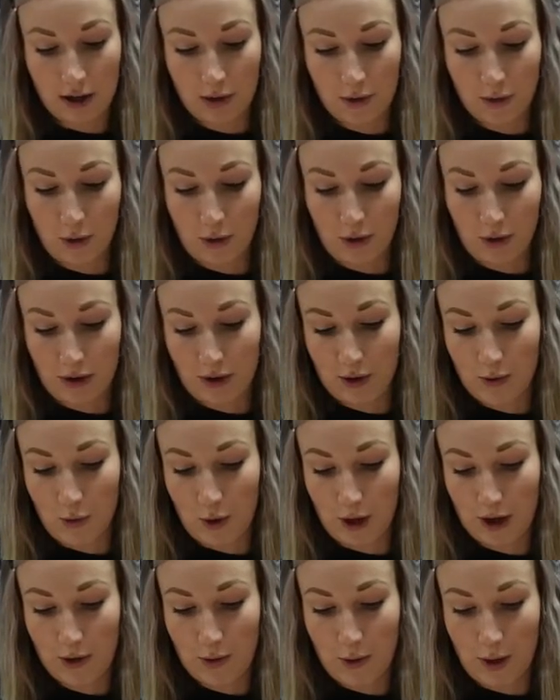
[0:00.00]
will
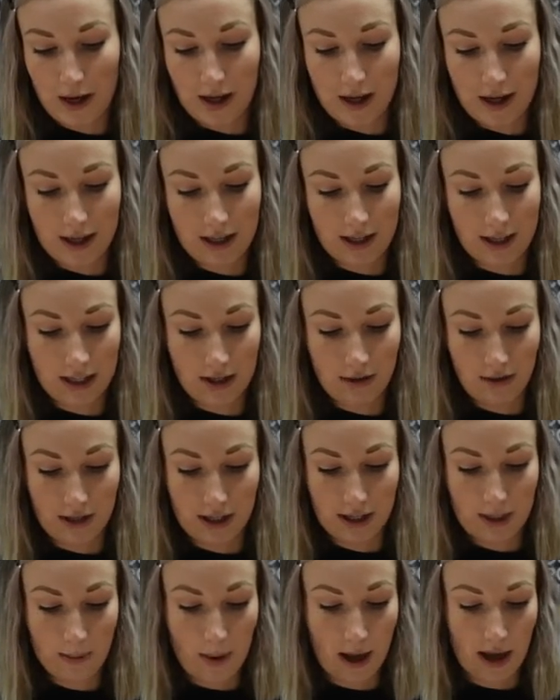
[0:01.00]
work quite nicely on
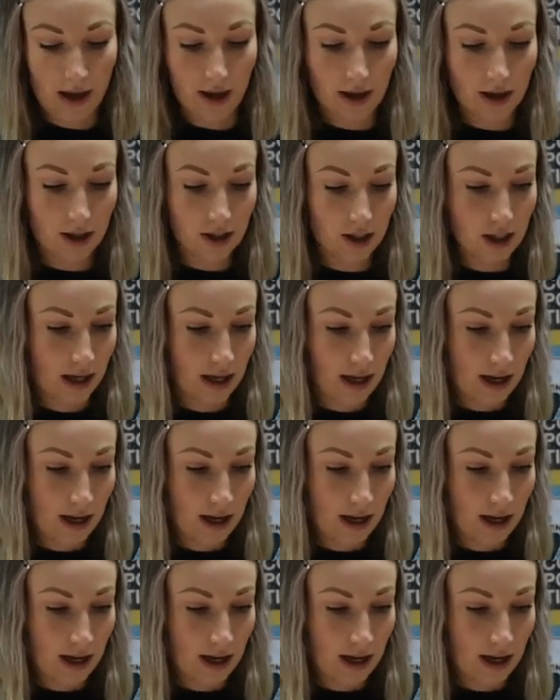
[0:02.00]
this page.